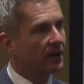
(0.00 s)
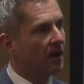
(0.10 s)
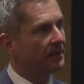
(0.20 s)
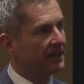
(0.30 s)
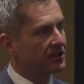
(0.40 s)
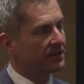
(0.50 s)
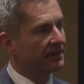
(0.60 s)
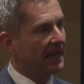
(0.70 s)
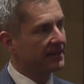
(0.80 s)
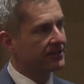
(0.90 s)
combination of
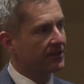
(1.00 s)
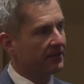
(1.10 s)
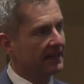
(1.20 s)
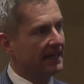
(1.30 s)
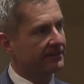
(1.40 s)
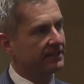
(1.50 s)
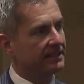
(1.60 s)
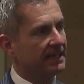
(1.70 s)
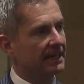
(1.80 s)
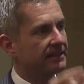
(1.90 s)
gases are that I have to
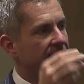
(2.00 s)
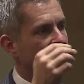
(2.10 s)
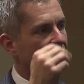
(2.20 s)
detect.